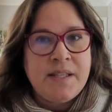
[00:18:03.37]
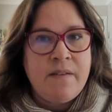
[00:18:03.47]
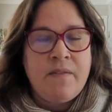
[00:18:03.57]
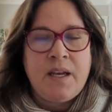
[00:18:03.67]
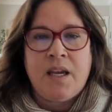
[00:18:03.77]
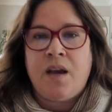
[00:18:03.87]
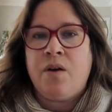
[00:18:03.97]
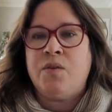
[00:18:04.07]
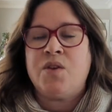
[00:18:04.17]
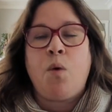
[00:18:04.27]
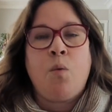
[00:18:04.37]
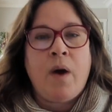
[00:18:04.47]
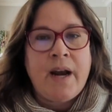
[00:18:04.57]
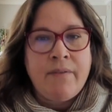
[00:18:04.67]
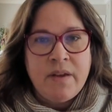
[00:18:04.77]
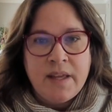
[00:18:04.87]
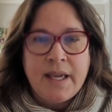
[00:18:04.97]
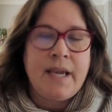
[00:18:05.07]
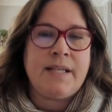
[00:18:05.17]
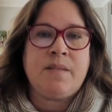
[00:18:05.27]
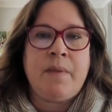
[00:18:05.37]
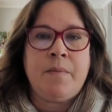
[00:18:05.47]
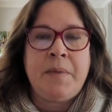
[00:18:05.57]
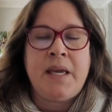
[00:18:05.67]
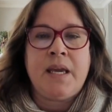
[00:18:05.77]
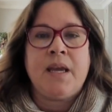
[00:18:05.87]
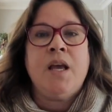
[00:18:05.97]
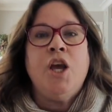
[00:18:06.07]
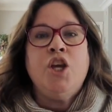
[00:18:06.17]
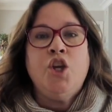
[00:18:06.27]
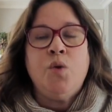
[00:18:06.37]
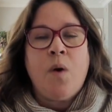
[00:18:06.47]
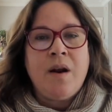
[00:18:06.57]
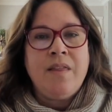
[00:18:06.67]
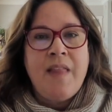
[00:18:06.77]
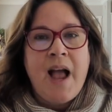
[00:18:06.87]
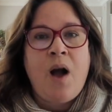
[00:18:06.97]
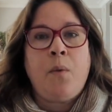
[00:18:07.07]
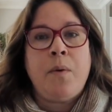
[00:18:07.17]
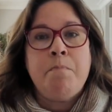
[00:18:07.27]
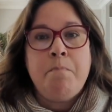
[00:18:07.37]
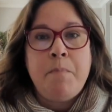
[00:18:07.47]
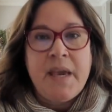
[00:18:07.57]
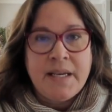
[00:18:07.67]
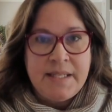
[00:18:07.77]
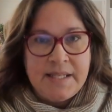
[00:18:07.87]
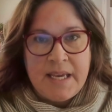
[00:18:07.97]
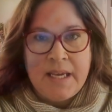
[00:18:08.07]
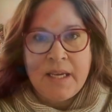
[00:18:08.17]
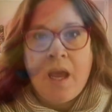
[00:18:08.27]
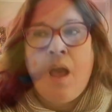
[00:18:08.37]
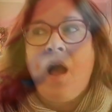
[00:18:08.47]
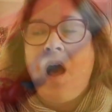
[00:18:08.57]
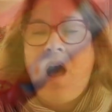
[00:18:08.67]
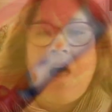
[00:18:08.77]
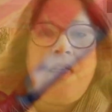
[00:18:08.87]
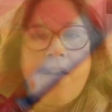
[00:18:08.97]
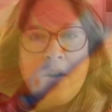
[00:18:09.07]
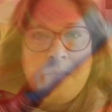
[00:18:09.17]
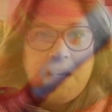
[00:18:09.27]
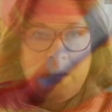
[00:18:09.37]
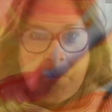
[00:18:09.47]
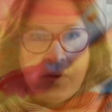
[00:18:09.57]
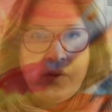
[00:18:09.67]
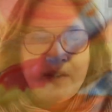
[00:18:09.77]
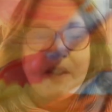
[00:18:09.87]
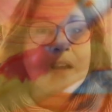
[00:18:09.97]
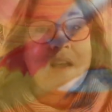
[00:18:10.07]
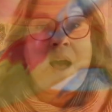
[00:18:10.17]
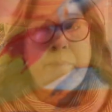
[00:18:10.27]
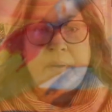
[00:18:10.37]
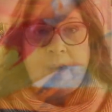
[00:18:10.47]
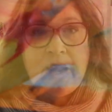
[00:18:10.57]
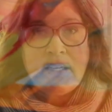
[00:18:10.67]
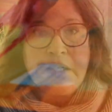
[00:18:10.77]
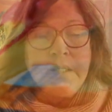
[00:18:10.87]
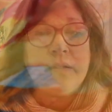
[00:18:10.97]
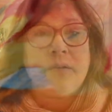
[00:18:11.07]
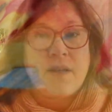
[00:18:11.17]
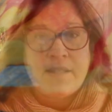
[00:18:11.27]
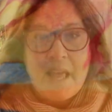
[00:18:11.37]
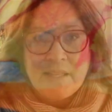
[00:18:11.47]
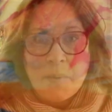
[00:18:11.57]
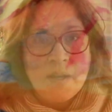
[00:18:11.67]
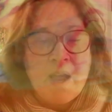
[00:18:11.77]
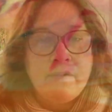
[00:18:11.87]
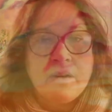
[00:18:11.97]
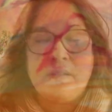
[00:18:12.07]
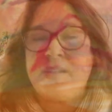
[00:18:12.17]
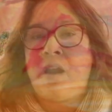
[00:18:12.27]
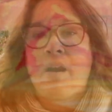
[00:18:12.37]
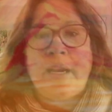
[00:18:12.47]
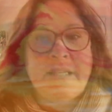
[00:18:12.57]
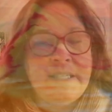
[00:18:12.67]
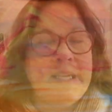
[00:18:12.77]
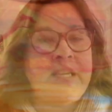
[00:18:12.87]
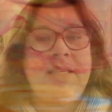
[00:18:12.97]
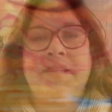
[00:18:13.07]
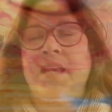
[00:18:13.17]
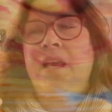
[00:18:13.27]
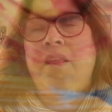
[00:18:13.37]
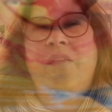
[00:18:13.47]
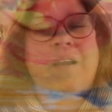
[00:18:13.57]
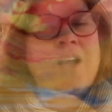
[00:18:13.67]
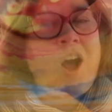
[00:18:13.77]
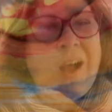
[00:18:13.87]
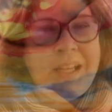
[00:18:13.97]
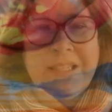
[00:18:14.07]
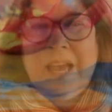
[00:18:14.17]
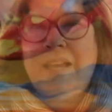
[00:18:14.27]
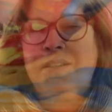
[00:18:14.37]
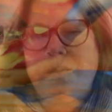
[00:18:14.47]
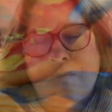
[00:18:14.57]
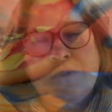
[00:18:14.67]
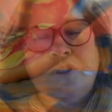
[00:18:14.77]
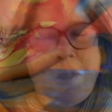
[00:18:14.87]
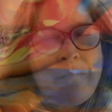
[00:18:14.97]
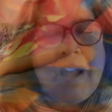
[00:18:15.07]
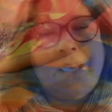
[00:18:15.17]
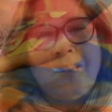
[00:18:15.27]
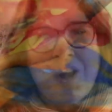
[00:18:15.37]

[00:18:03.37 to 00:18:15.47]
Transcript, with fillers: of videos, whatever the case may be, you are now mixing other people's copyright because that's what governs our ideas, the content by and